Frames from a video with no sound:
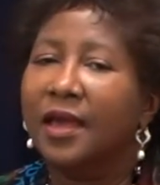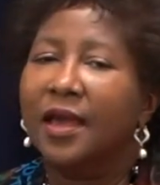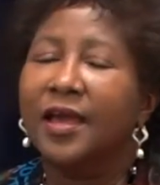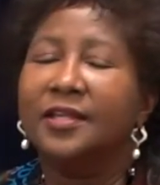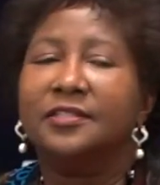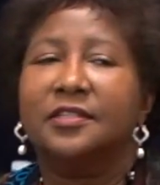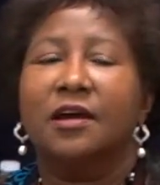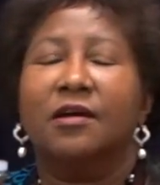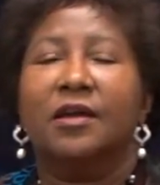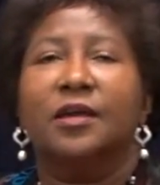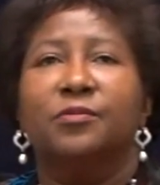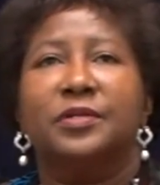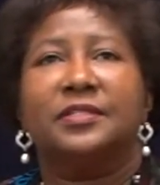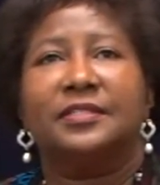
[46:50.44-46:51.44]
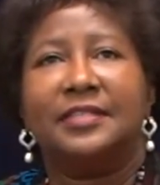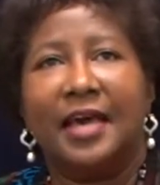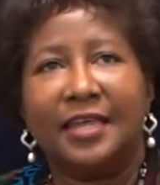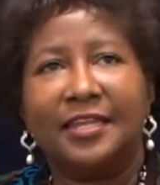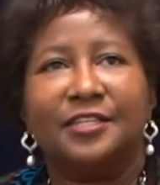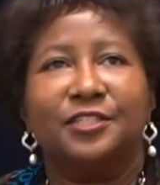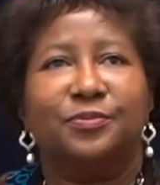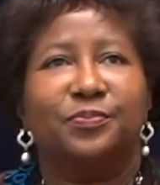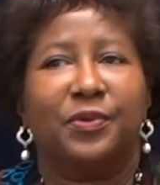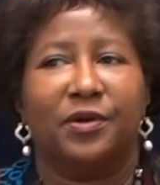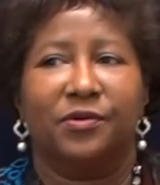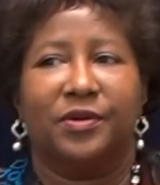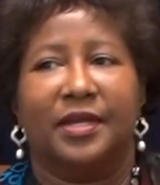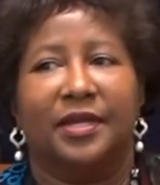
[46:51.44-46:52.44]
And so it was that
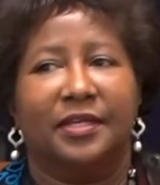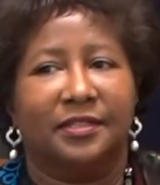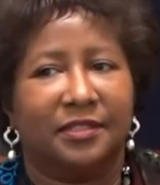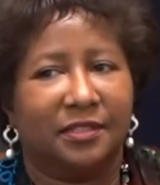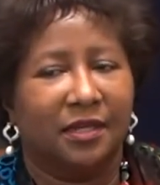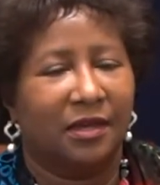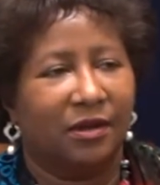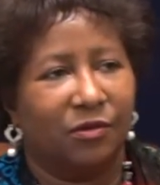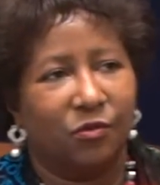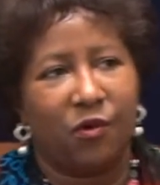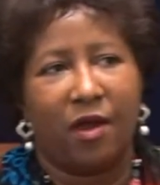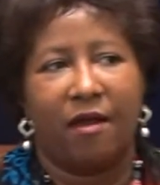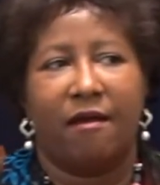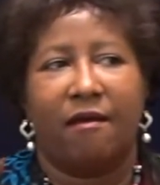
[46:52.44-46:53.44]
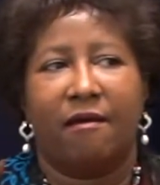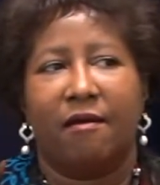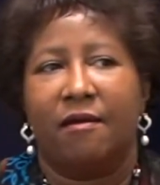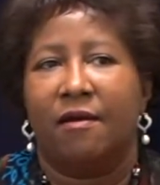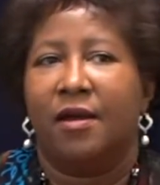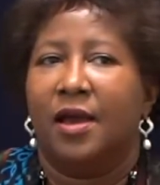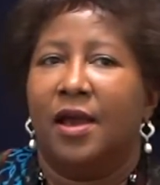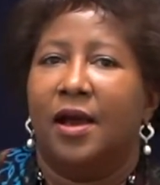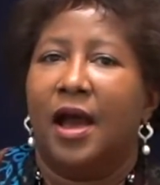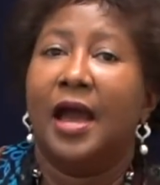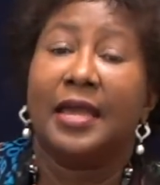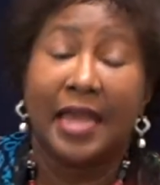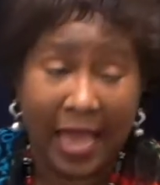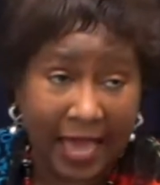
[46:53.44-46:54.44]
experience where
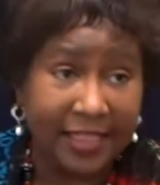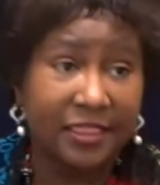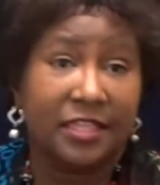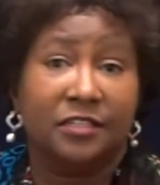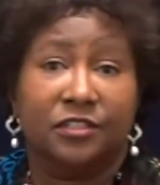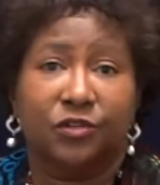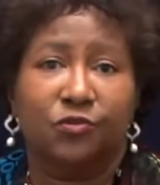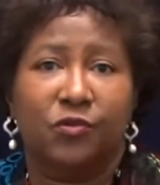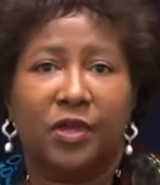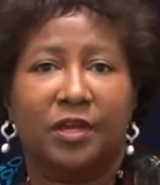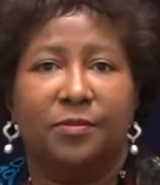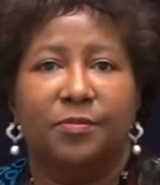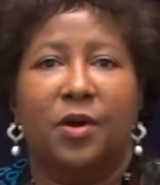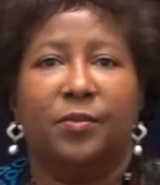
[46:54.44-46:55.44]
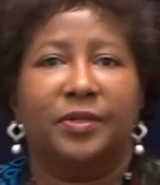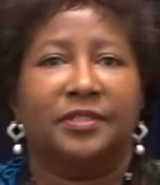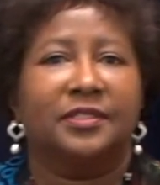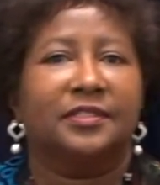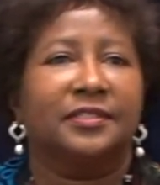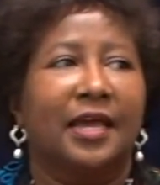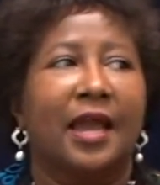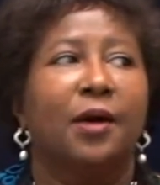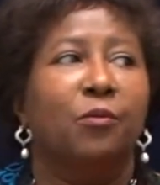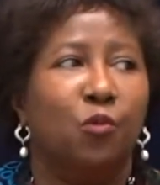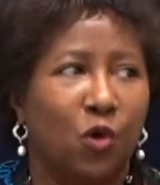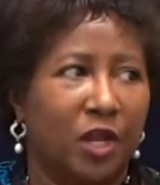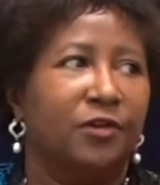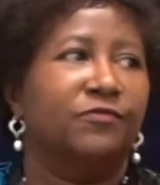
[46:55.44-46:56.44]
I had this eureka moment to say,
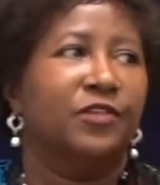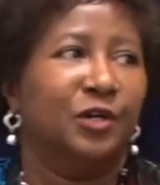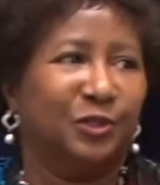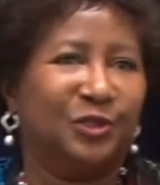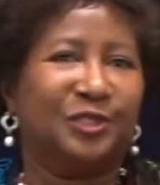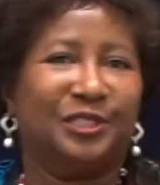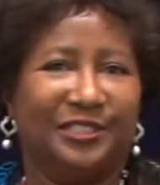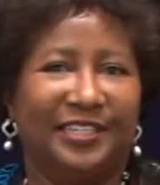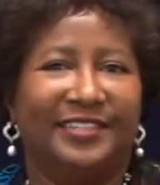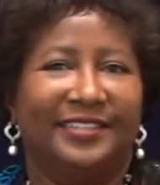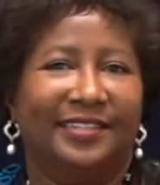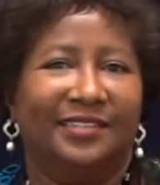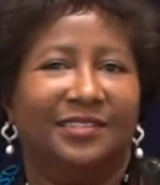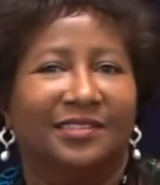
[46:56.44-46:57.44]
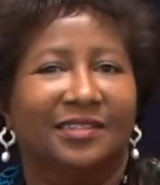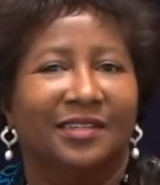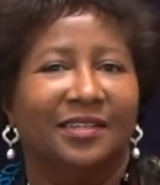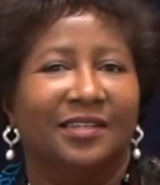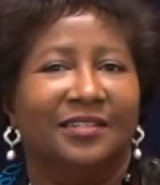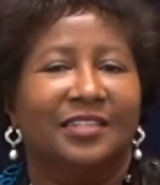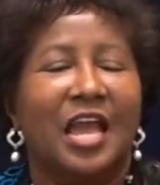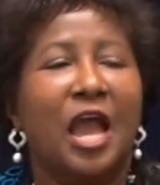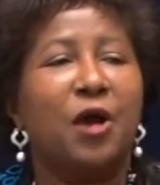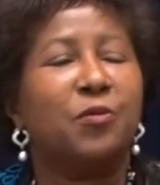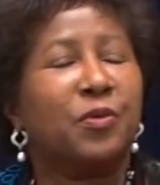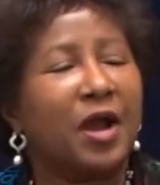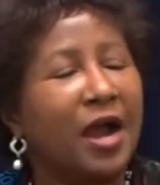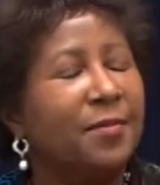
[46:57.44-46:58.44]
I'm one of those descendants. They
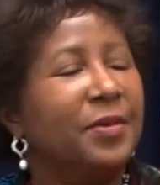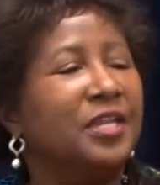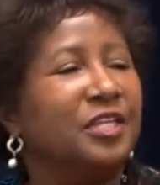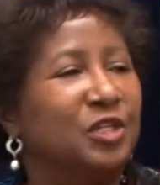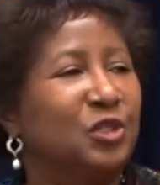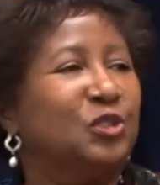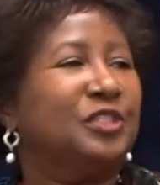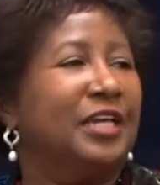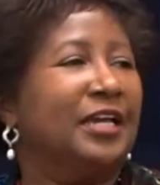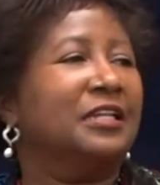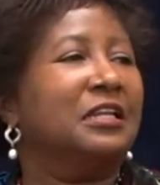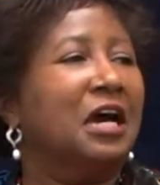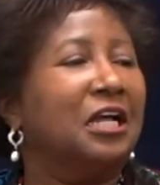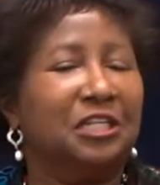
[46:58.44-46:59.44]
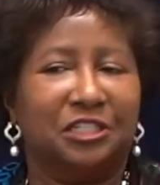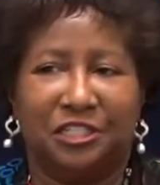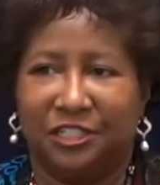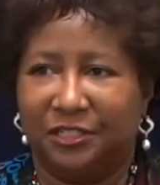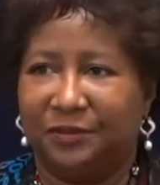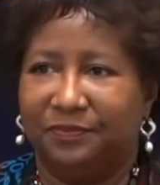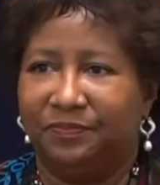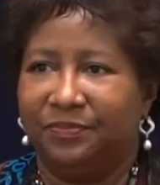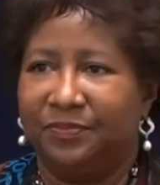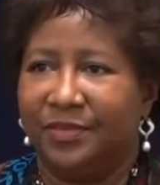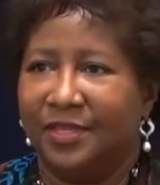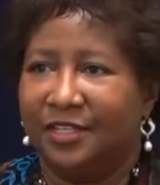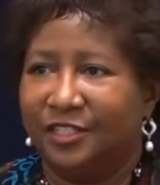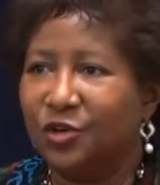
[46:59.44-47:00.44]
helped come and use technology
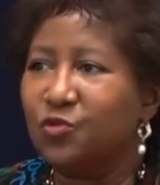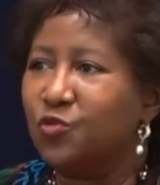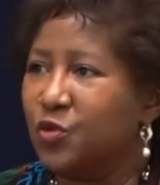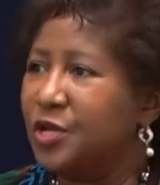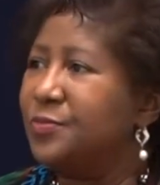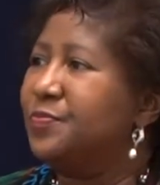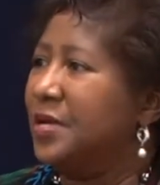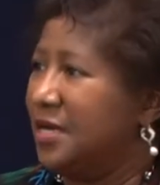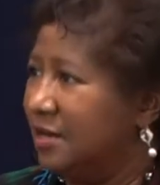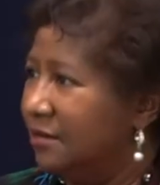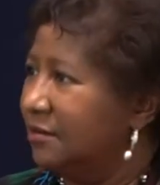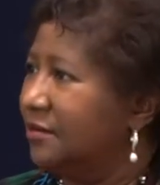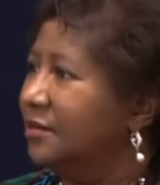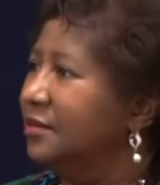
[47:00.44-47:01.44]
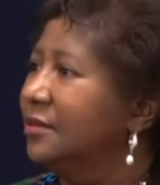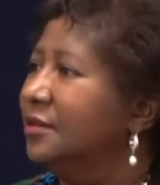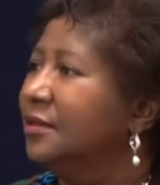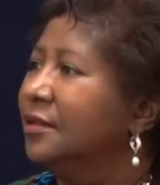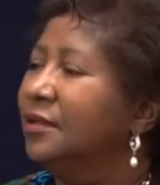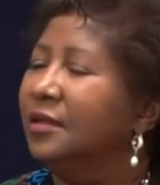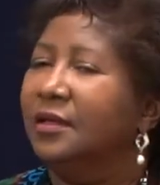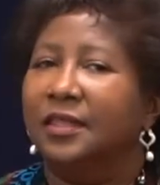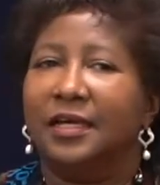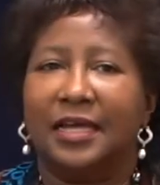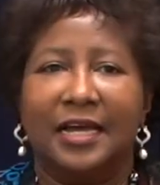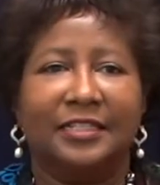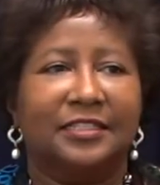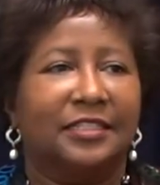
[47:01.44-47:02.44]
to rebuild the
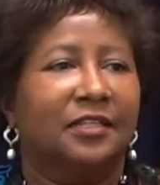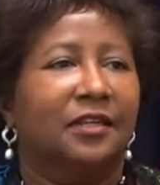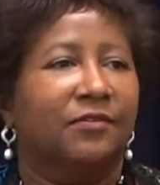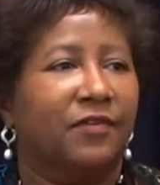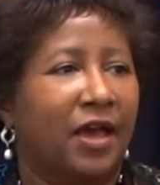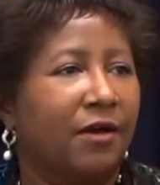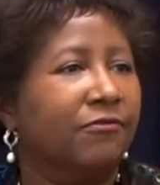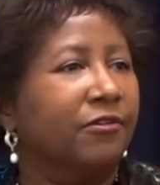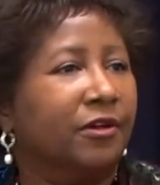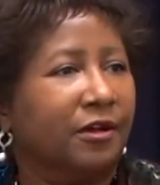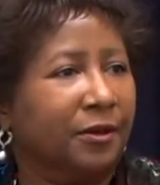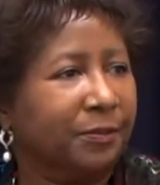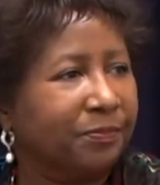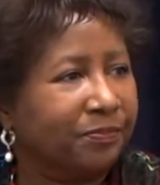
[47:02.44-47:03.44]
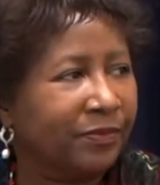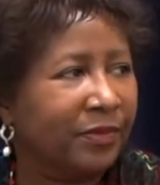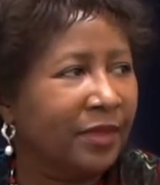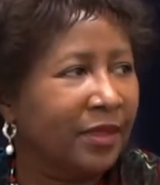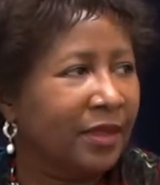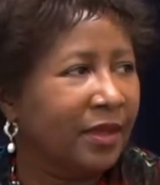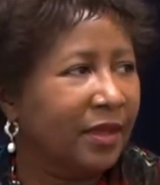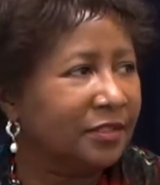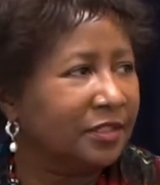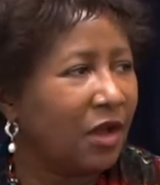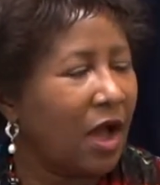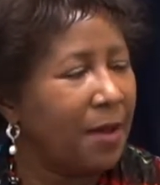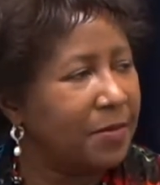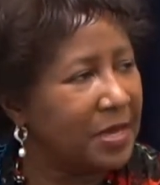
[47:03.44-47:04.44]
continent of Africa. And so
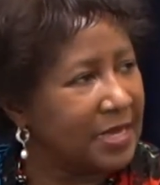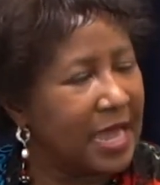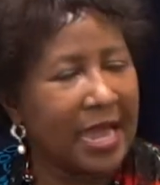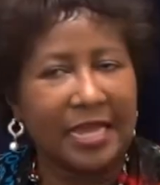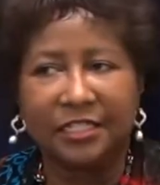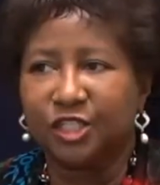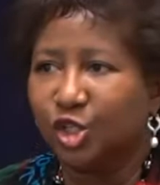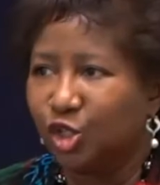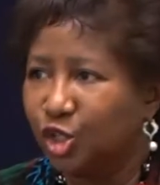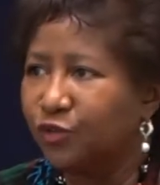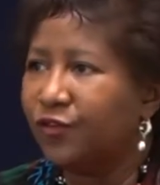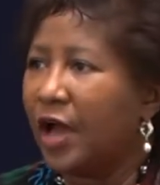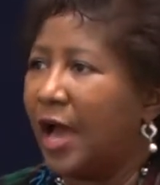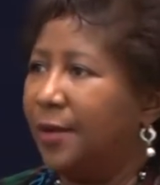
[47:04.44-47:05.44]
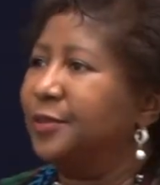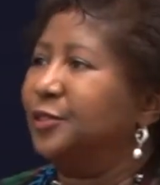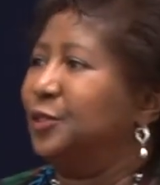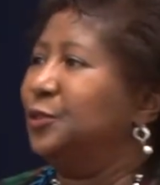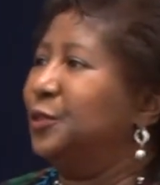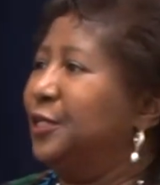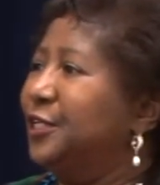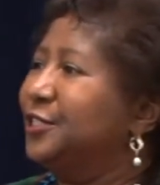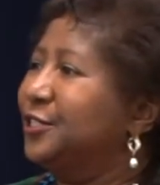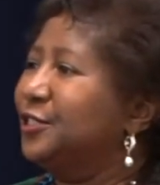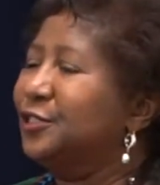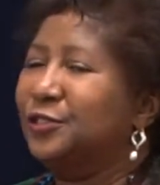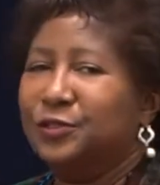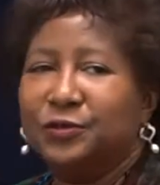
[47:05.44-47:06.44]
I began look for
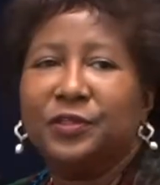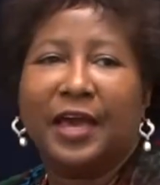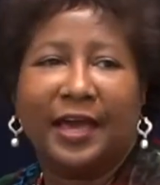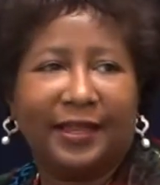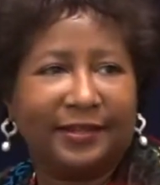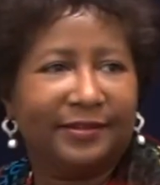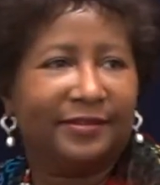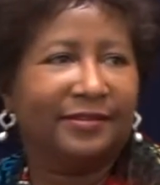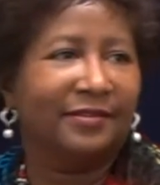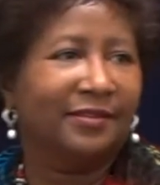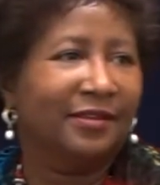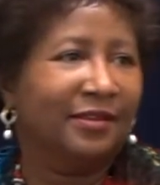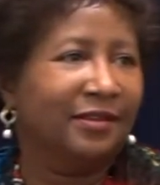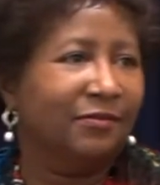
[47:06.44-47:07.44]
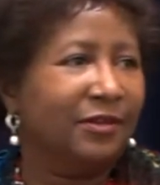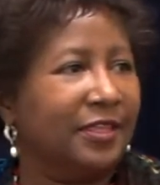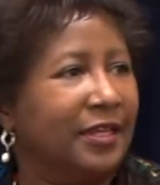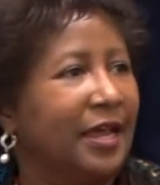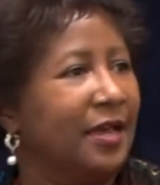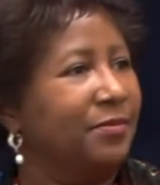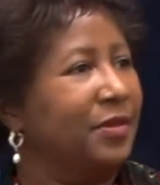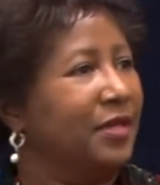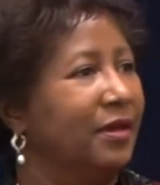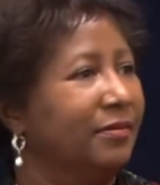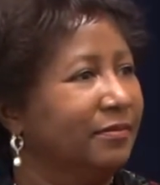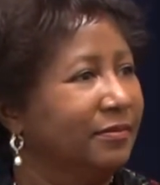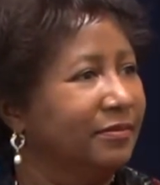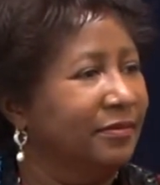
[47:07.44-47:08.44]
opportunities to do that within
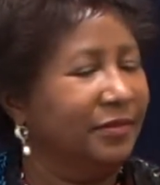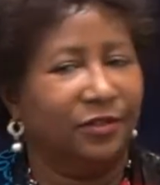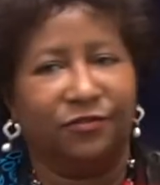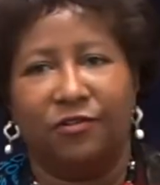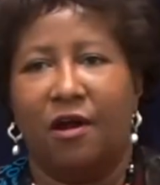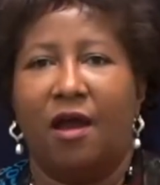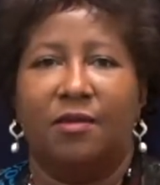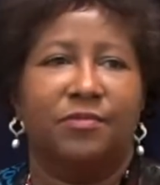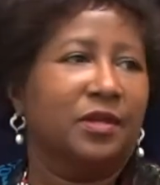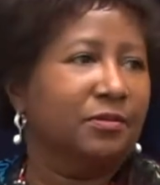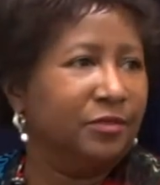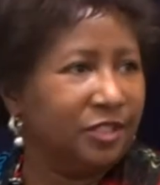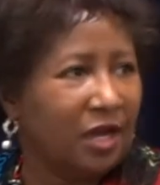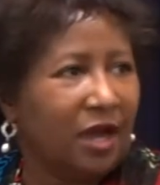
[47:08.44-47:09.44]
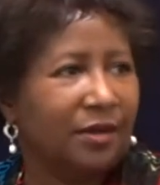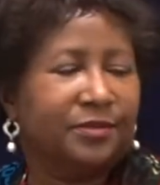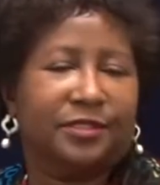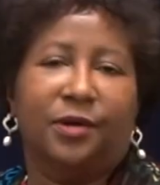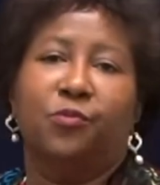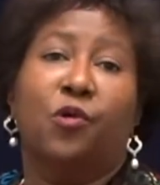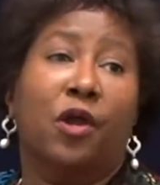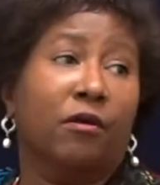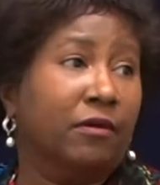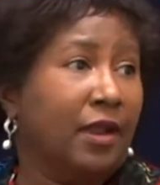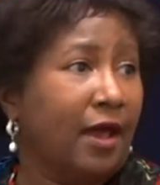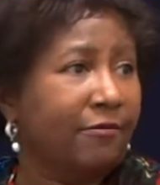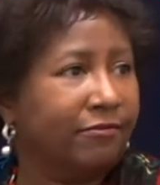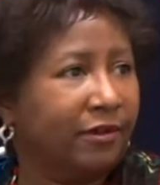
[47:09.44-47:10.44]
IBM, look for IBM jobs somewhere in
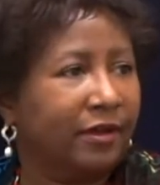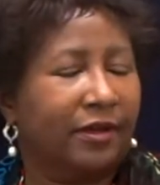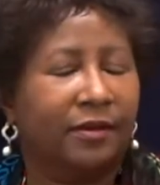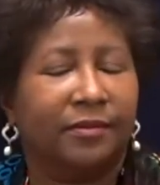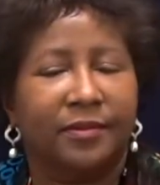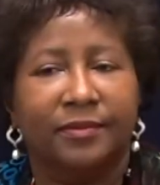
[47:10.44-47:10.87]
Africa.